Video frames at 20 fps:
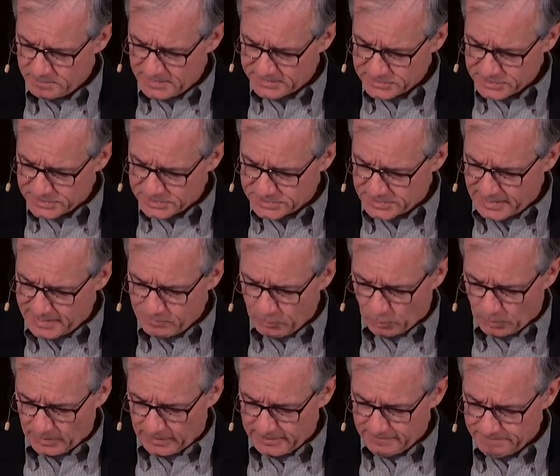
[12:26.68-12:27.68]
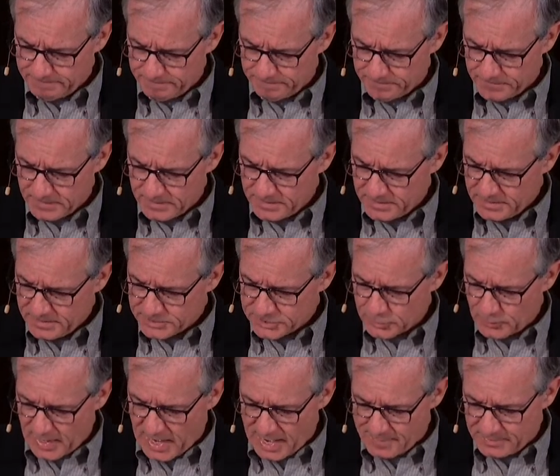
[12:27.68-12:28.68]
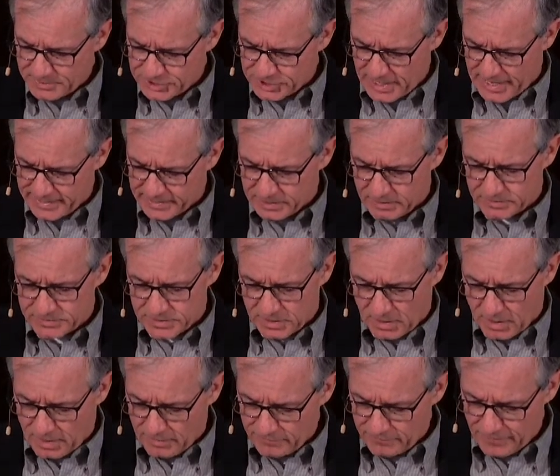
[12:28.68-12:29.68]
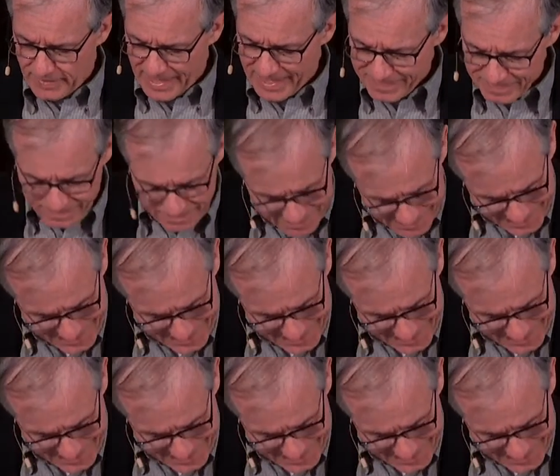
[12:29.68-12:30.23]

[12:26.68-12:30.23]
That's the same one. So Abishai goes off, and